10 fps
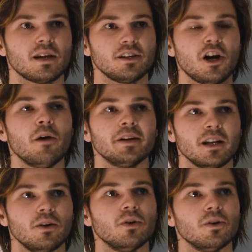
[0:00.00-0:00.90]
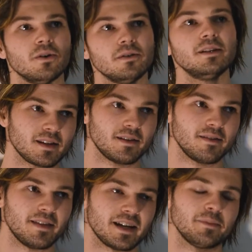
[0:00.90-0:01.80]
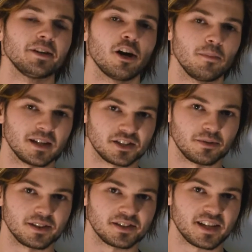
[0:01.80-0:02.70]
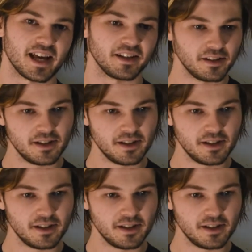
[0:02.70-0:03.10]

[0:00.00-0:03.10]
common law that can be complex to understand.